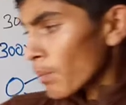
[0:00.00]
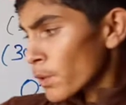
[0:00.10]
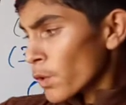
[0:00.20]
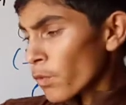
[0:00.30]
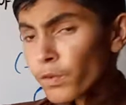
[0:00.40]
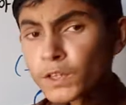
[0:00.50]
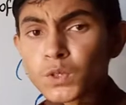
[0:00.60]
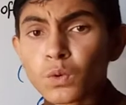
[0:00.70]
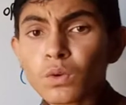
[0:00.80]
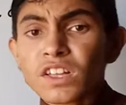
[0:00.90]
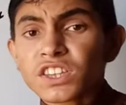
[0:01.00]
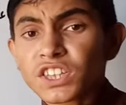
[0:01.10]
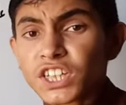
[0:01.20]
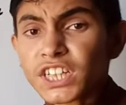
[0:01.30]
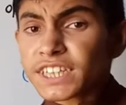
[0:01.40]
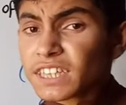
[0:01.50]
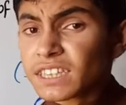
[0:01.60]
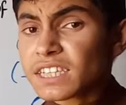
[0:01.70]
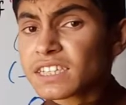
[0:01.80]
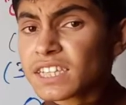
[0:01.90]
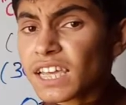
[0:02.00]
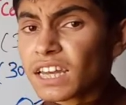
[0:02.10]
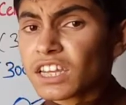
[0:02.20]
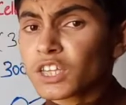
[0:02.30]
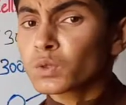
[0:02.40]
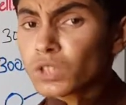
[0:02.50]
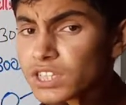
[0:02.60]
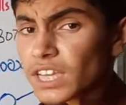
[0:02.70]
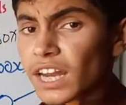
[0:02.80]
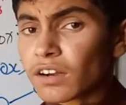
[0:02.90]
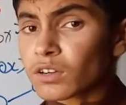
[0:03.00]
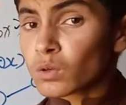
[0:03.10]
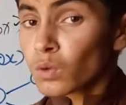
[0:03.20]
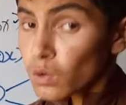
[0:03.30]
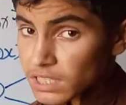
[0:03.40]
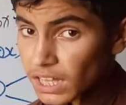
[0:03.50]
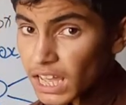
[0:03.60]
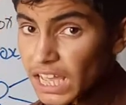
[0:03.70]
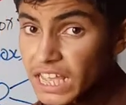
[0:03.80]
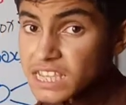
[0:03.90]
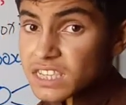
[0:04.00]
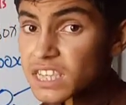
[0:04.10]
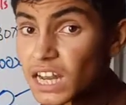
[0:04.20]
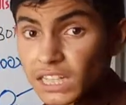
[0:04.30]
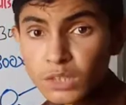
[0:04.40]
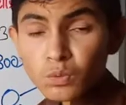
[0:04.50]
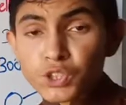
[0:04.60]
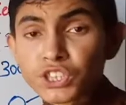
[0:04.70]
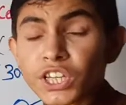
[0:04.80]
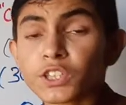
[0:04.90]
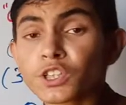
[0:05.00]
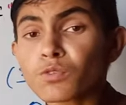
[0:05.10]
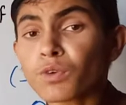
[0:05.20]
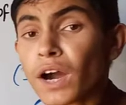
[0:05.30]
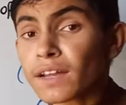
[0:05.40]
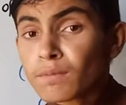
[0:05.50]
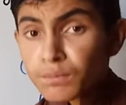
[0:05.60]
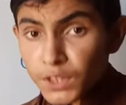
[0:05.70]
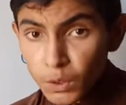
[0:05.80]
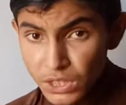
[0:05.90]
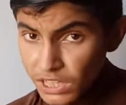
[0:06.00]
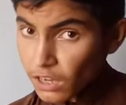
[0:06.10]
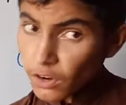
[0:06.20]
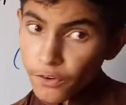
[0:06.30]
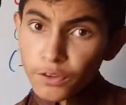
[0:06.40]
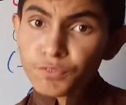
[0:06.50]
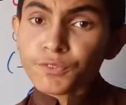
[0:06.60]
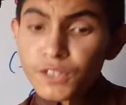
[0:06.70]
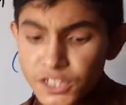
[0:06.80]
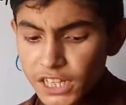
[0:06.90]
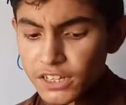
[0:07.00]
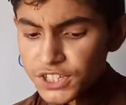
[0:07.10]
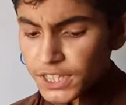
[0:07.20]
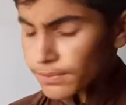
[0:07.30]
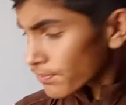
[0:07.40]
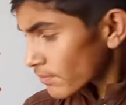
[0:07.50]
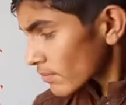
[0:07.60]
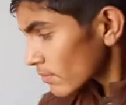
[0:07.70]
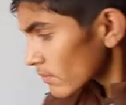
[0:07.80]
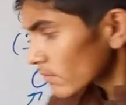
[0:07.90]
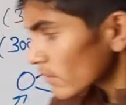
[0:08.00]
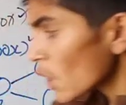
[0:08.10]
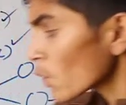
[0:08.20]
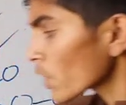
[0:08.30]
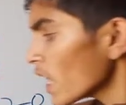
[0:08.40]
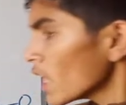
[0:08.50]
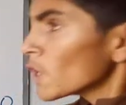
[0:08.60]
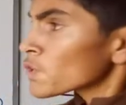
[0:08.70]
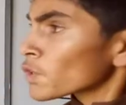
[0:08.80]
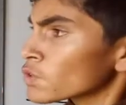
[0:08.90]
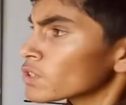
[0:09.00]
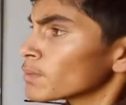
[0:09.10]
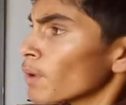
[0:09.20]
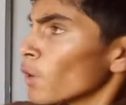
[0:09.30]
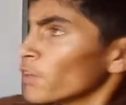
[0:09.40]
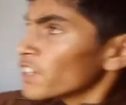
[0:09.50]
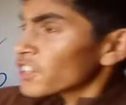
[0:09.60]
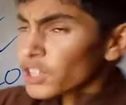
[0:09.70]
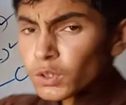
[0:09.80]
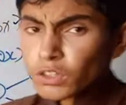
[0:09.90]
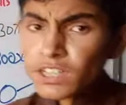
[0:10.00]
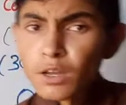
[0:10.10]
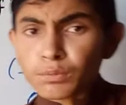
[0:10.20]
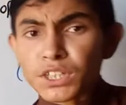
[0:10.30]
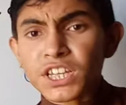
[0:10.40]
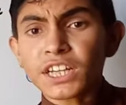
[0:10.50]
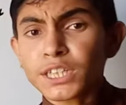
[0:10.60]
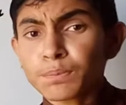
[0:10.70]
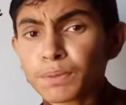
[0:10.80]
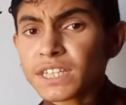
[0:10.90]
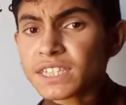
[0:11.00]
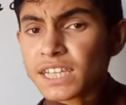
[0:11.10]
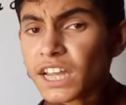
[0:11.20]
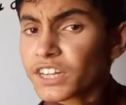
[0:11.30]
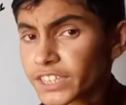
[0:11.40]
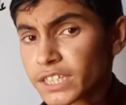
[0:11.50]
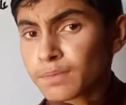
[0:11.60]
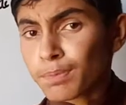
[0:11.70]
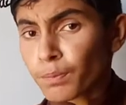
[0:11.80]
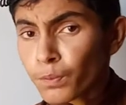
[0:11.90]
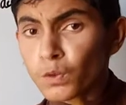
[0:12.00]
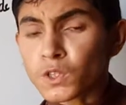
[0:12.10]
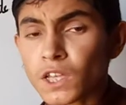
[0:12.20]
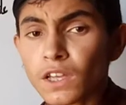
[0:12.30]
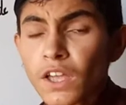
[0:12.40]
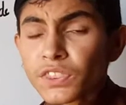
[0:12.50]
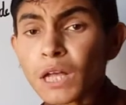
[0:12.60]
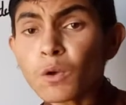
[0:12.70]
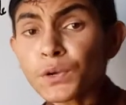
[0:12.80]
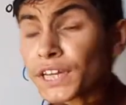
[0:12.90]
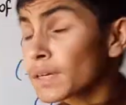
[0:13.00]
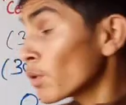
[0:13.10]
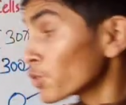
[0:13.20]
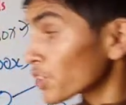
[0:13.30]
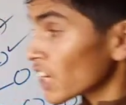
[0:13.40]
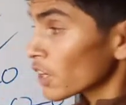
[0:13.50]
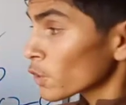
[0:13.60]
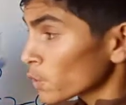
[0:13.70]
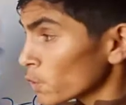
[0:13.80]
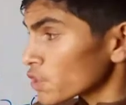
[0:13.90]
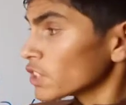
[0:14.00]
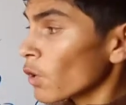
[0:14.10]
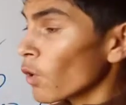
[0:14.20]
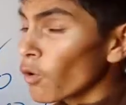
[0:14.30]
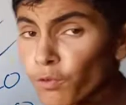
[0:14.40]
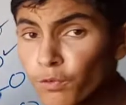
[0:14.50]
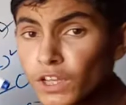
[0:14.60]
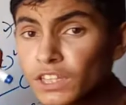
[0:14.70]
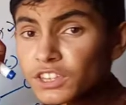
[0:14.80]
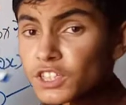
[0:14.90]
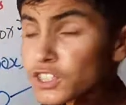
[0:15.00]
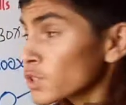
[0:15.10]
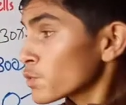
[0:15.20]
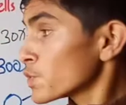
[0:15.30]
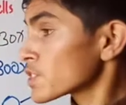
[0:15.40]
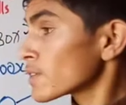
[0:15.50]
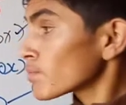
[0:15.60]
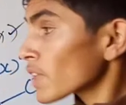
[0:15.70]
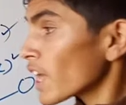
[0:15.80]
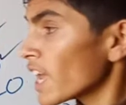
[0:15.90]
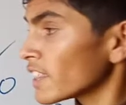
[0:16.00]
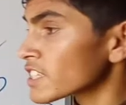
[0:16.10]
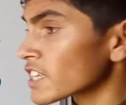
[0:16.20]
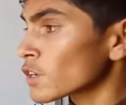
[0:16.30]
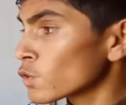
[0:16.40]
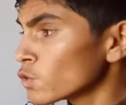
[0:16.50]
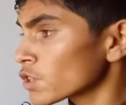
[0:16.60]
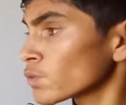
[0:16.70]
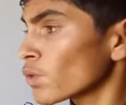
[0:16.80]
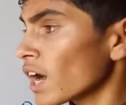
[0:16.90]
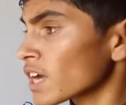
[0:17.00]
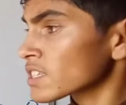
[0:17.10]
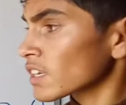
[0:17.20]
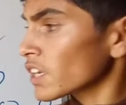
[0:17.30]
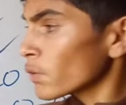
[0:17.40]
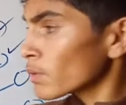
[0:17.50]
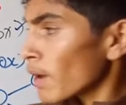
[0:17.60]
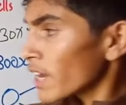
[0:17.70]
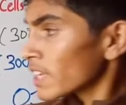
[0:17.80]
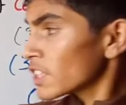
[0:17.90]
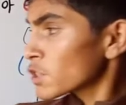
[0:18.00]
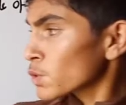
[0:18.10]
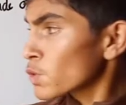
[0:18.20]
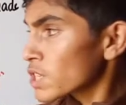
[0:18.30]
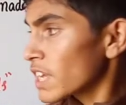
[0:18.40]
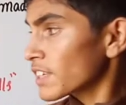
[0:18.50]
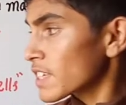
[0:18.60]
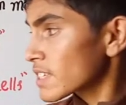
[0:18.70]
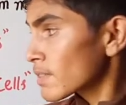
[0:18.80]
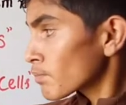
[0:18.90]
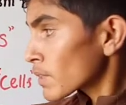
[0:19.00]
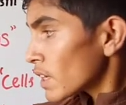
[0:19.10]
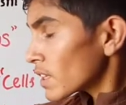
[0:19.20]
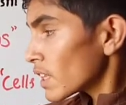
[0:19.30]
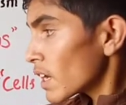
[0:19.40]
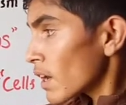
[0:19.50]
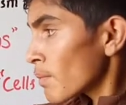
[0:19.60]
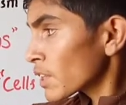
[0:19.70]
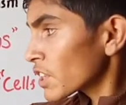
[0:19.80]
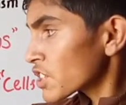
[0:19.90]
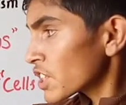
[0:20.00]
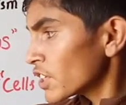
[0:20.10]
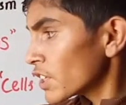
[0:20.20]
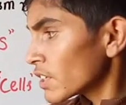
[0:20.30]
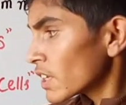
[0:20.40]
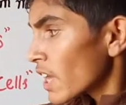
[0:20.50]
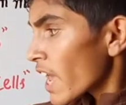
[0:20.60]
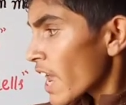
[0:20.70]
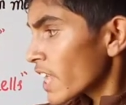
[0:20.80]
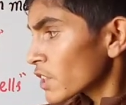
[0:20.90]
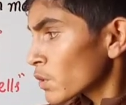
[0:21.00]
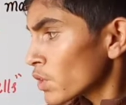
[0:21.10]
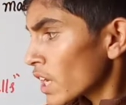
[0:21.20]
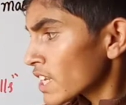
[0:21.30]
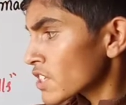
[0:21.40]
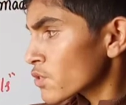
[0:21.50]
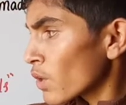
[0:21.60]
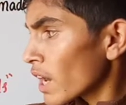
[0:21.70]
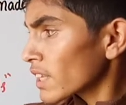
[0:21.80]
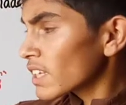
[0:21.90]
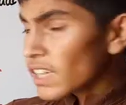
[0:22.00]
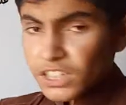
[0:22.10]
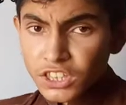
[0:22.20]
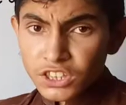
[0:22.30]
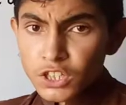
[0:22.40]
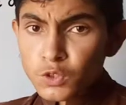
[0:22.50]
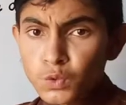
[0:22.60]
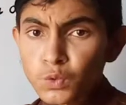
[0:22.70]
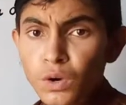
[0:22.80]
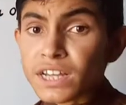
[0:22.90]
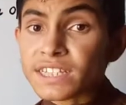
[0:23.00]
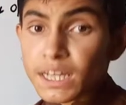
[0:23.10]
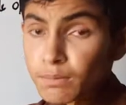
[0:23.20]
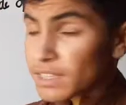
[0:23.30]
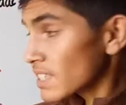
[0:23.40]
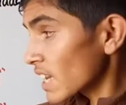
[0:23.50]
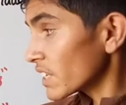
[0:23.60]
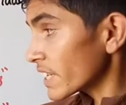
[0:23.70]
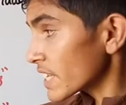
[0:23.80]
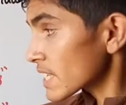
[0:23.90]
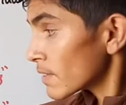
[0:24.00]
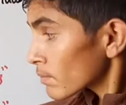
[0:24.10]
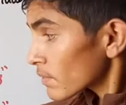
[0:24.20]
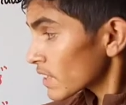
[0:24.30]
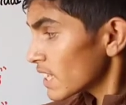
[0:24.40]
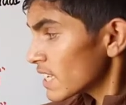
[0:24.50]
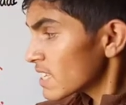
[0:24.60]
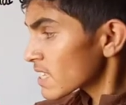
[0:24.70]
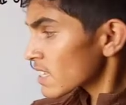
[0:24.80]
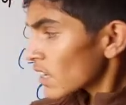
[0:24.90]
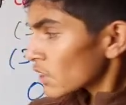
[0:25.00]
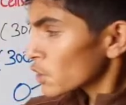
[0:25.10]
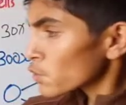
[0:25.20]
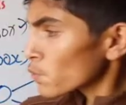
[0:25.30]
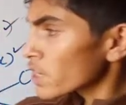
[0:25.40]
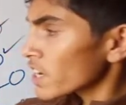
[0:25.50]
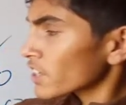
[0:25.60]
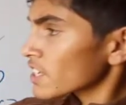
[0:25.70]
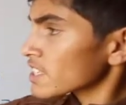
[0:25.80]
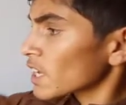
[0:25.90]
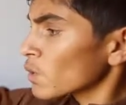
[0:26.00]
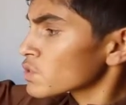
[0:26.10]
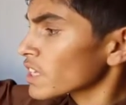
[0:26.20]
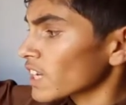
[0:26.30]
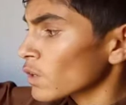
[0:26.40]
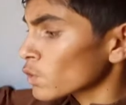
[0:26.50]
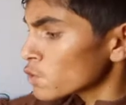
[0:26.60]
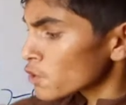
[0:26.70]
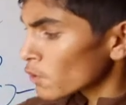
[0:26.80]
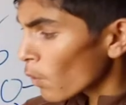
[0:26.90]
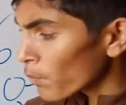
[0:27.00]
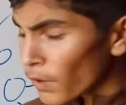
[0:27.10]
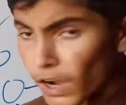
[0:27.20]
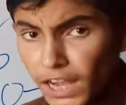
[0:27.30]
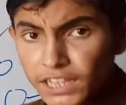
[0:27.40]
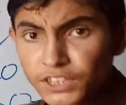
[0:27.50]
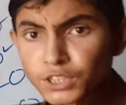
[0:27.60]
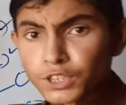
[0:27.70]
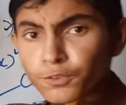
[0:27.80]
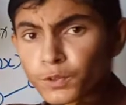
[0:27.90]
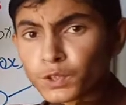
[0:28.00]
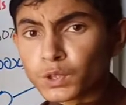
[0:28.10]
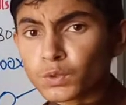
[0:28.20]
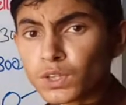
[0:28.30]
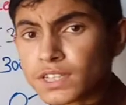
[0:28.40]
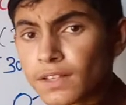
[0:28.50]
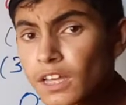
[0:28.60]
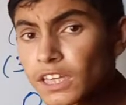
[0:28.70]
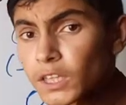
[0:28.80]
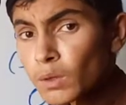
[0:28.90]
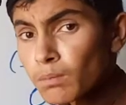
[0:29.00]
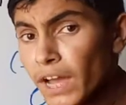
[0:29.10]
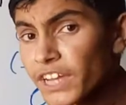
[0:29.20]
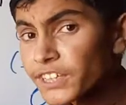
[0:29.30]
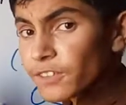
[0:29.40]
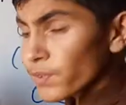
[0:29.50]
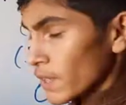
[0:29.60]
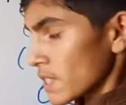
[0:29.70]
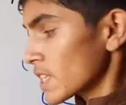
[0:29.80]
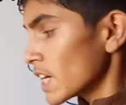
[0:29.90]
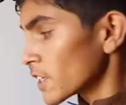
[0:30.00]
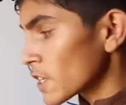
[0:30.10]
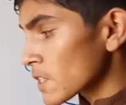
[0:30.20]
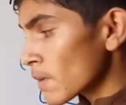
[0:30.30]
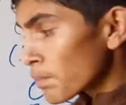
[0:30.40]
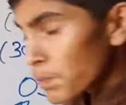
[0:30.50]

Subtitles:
Rudolf Virchow that the cell, every cell undergoes the cell division and therefore gives a lot of cells. Okay, so this was about the theories of the cell different scientists proposed. Now we'll talk about the conclusion of these theories. And this conclusion was given by these two scientists, the Matthias Leiden and Theodor Schwann. These two are German scientists. These two scientists gave the conclusion of all the different theories given by different scientists.